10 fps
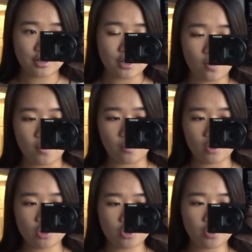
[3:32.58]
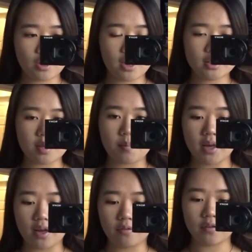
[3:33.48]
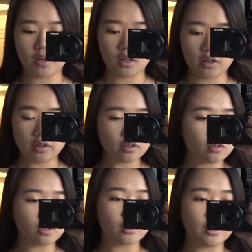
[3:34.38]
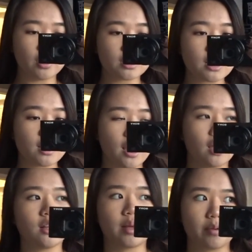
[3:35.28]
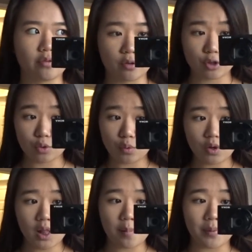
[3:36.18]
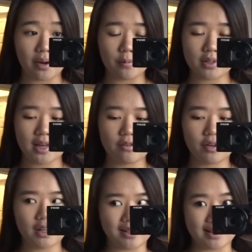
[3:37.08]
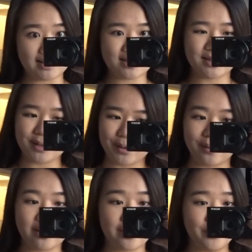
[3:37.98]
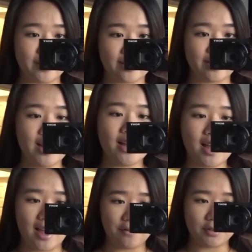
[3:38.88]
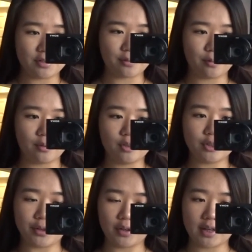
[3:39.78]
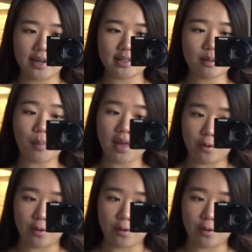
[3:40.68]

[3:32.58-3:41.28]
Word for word: So I wanted to show you guys my outfit a little earlier today, like before school, but I was kind of running late. So here we are after school showing you guys my